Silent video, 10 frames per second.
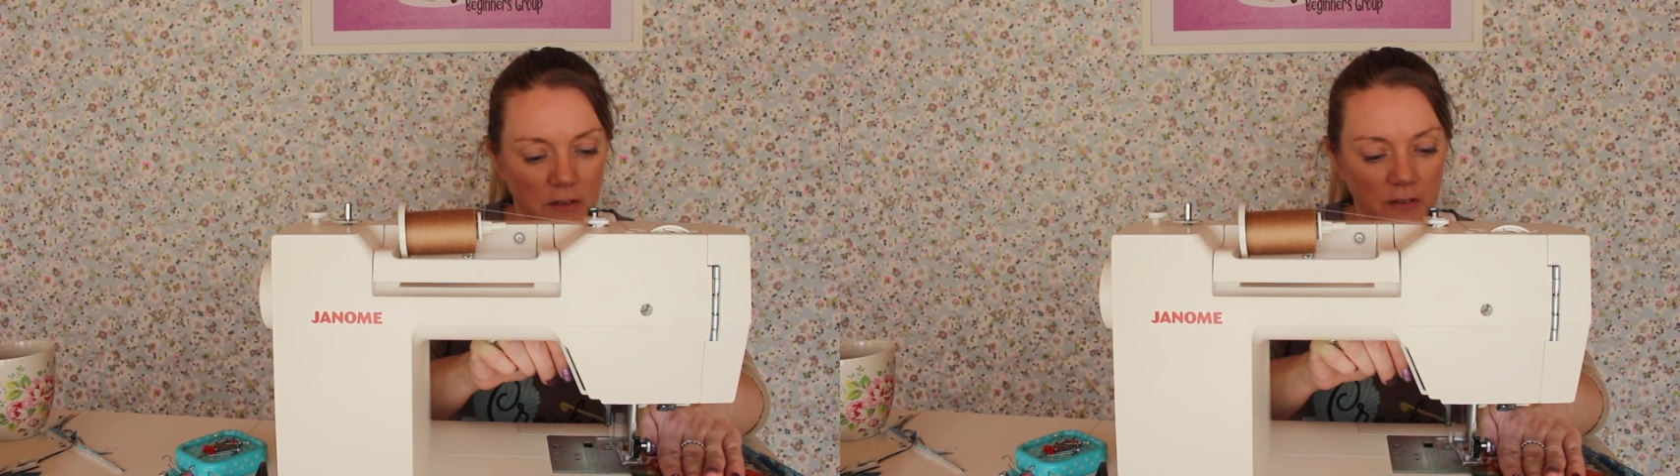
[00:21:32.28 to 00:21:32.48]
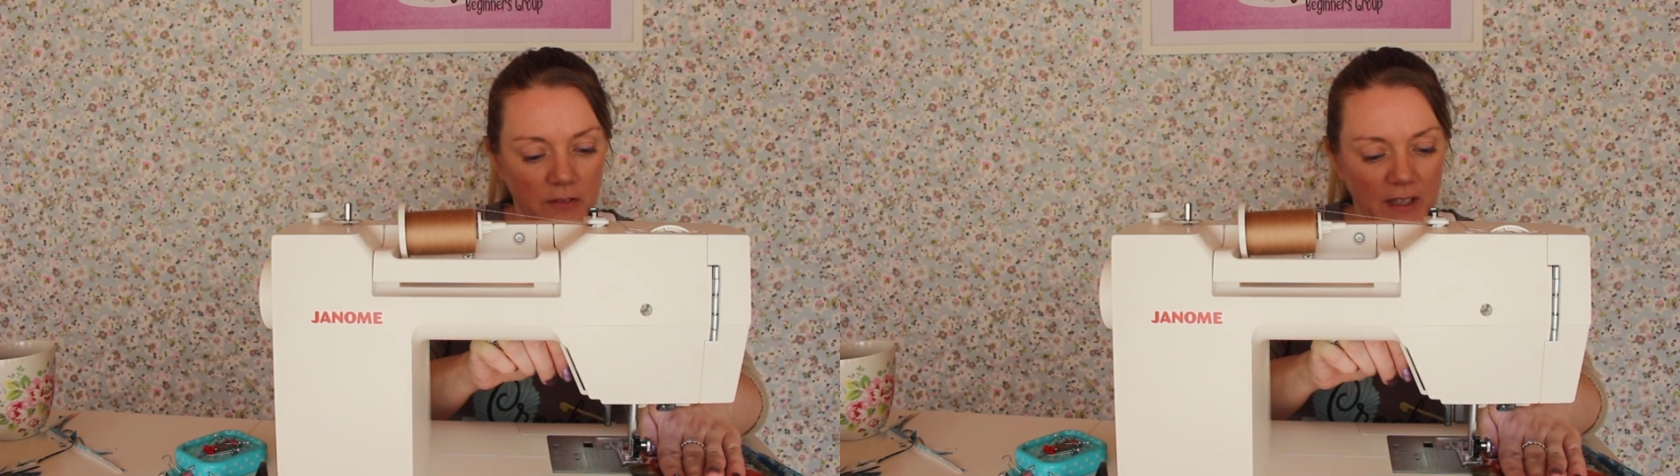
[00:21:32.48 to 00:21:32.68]

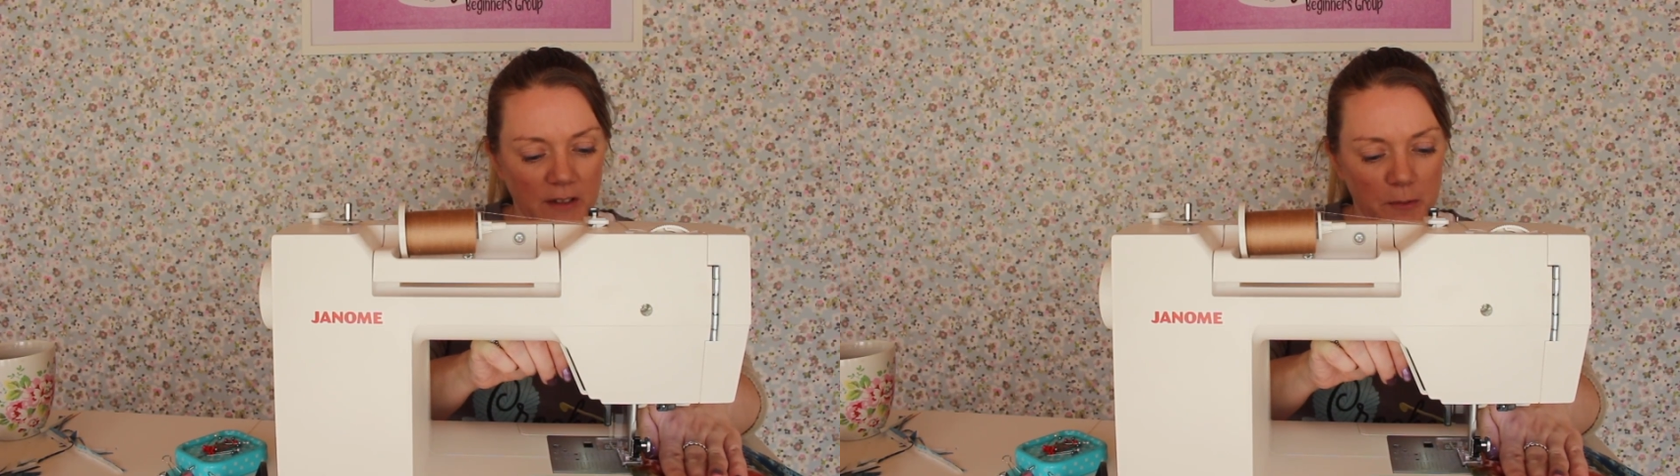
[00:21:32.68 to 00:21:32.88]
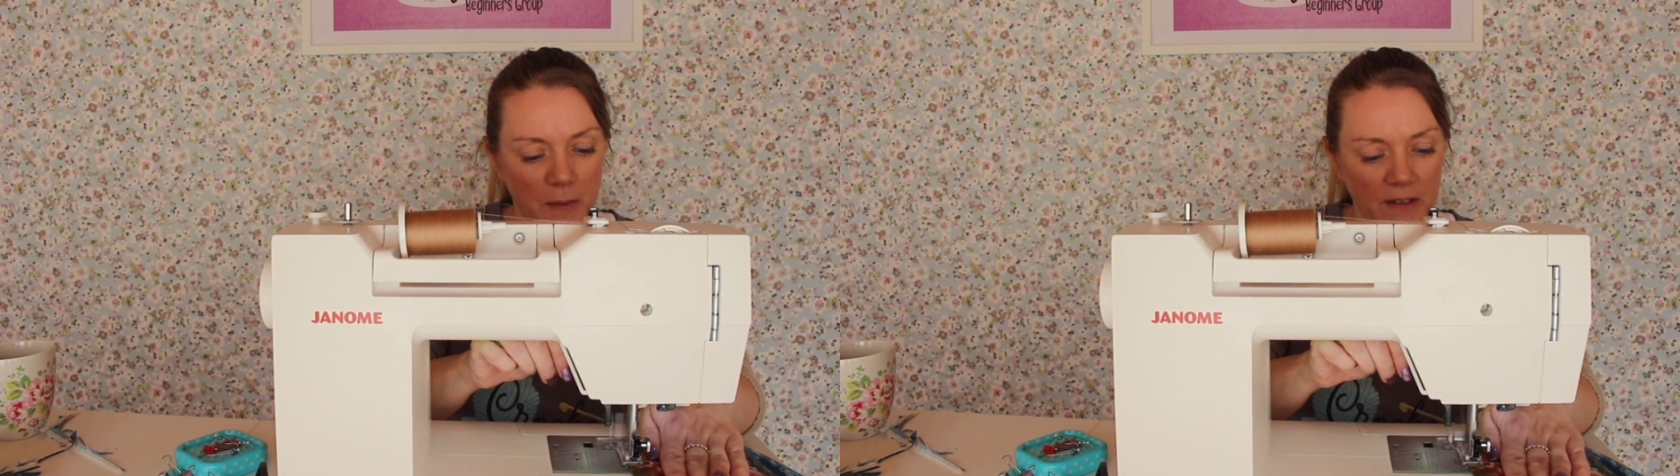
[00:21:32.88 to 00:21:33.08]
Don't
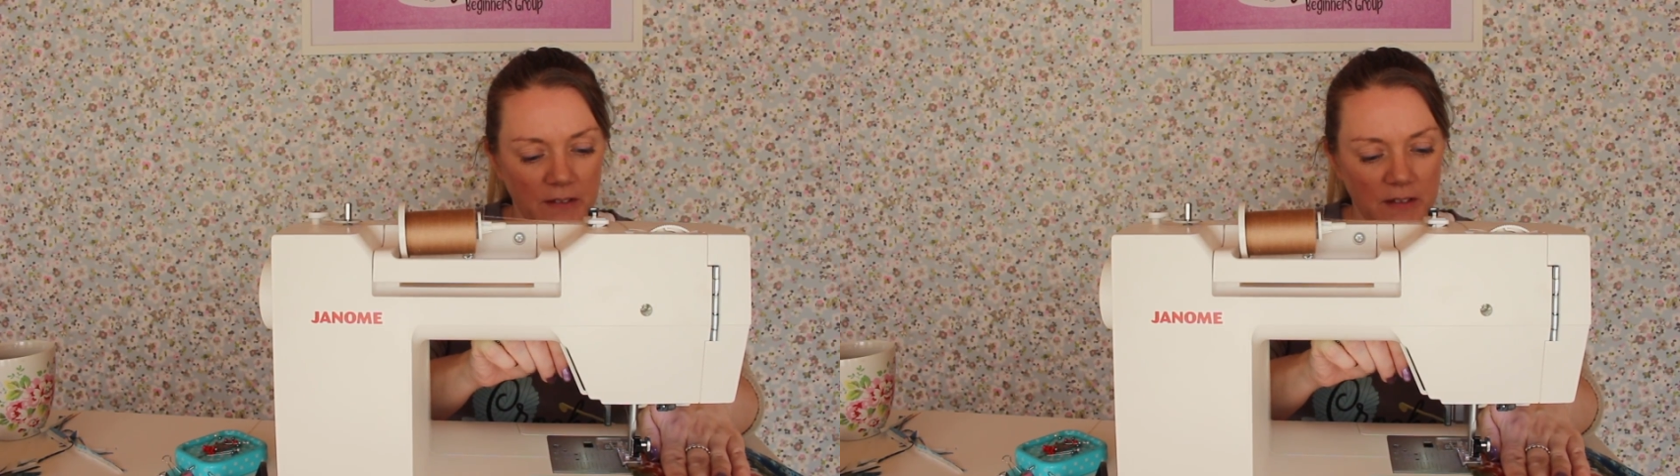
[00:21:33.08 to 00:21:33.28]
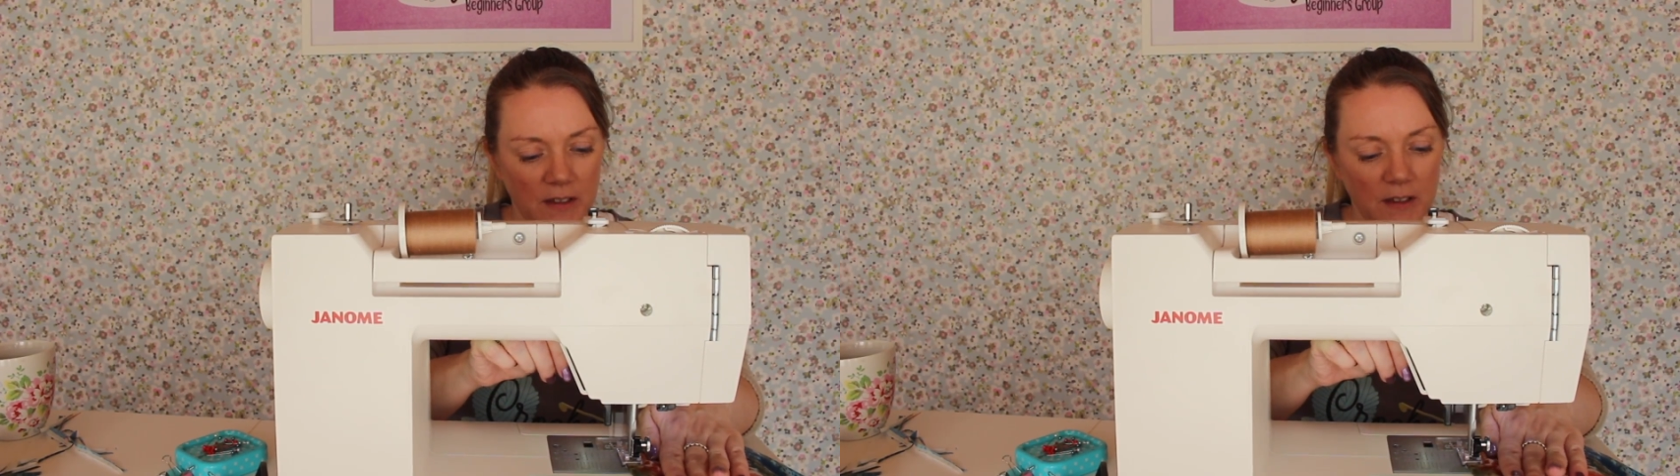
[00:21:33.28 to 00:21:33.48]
forget to back
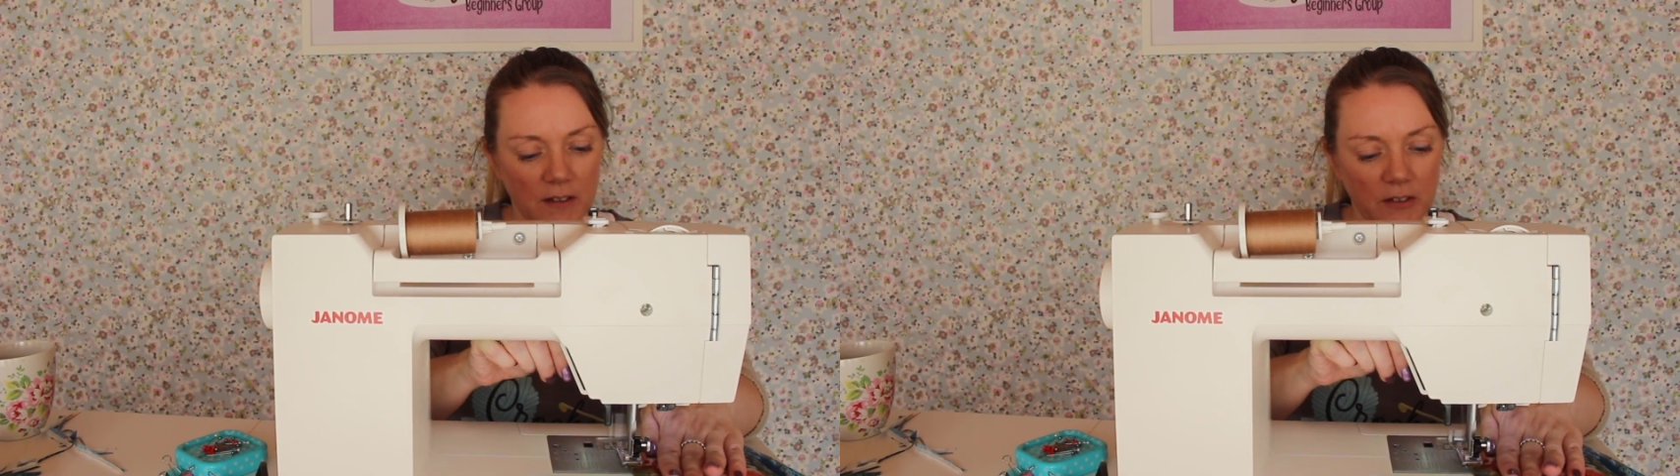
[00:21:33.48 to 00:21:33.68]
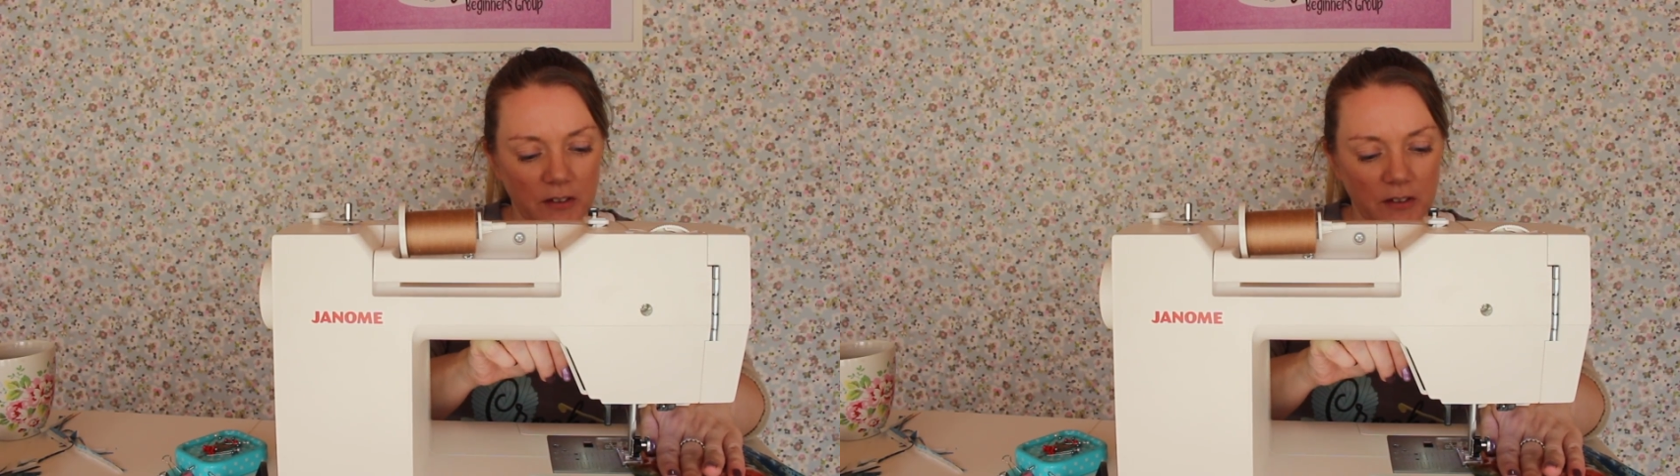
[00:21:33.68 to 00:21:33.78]
stitch,